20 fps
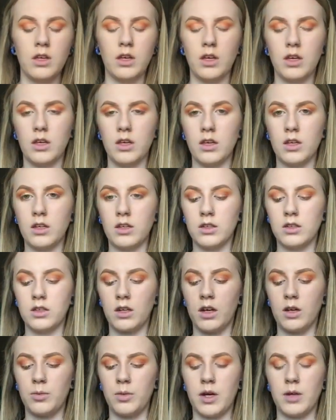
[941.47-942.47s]
and
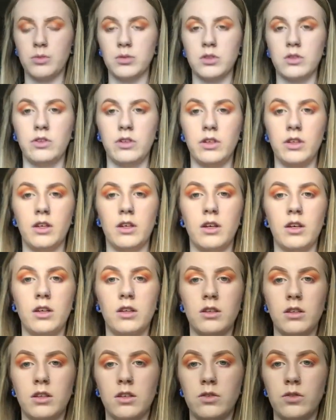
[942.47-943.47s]
I'm absolutely
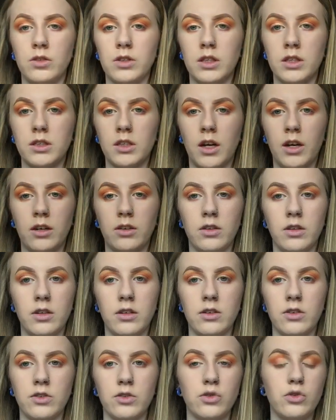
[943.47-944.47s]
in love with this
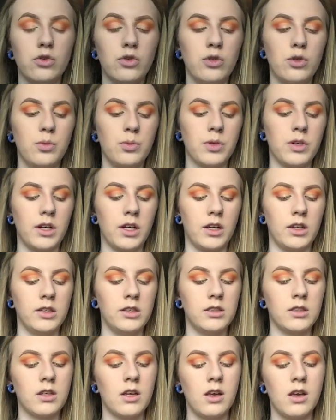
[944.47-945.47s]
highlighter. It's super
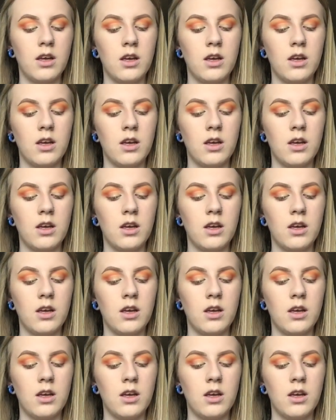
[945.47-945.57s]
nice.